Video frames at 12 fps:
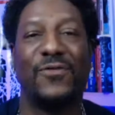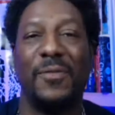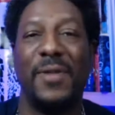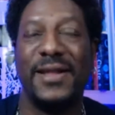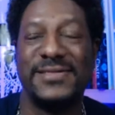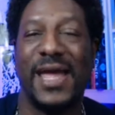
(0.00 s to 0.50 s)
from
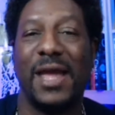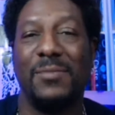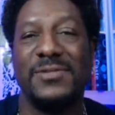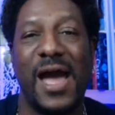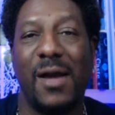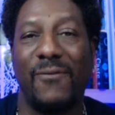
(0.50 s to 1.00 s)
that same
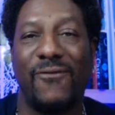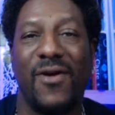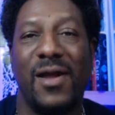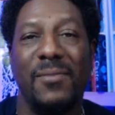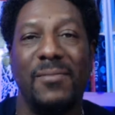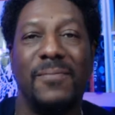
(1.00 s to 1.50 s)
time
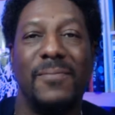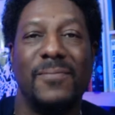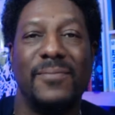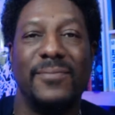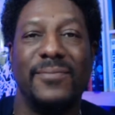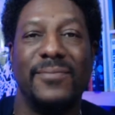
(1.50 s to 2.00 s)
frame.
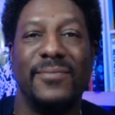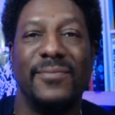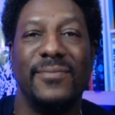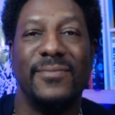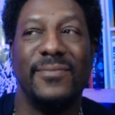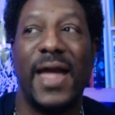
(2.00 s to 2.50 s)

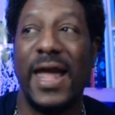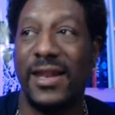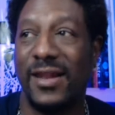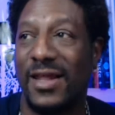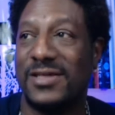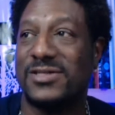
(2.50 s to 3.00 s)
And the
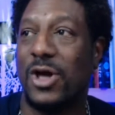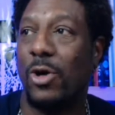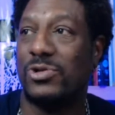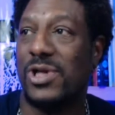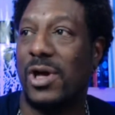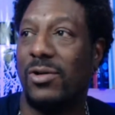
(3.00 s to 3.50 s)
list
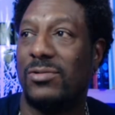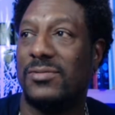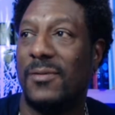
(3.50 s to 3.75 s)
goes on.